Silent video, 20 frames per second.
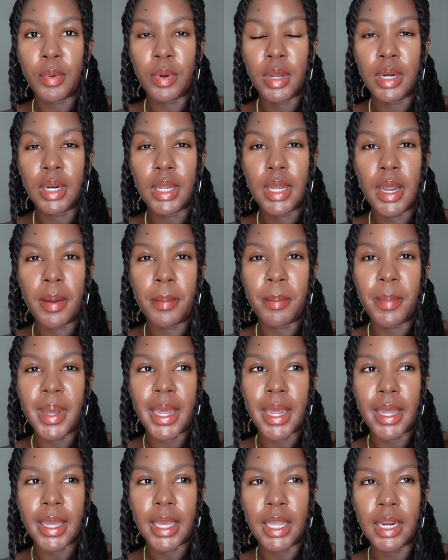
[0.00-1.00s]
we're gonna come
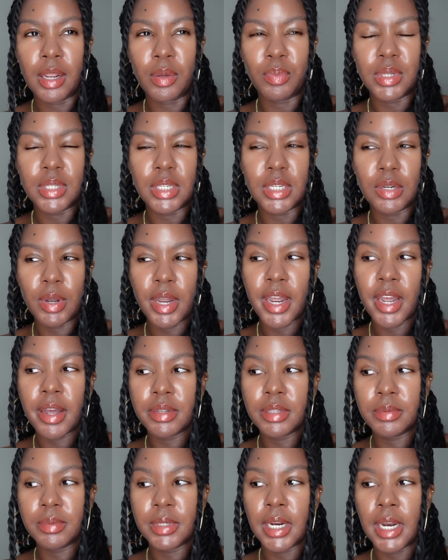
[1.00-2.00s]
back and if we still
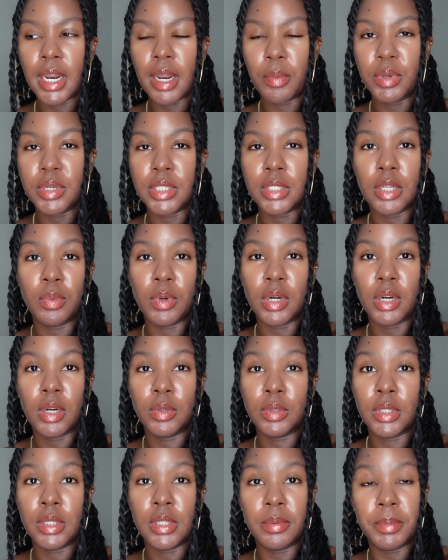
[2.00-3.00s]
have some time, we still wanna
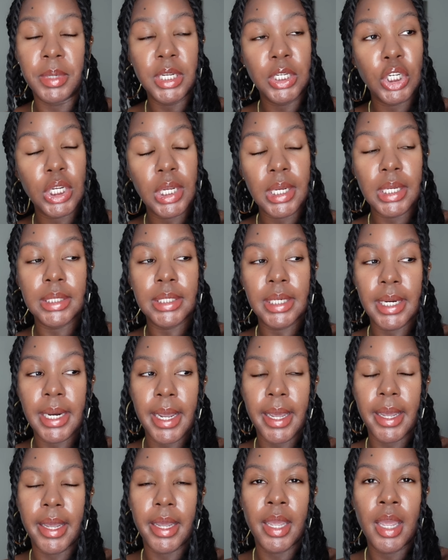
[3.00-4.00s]
go to the beach again
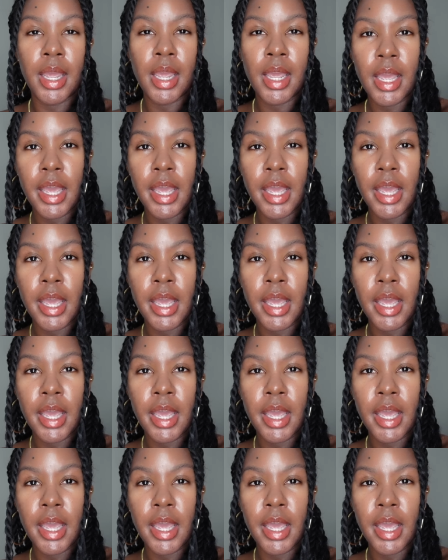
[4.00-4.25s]
today,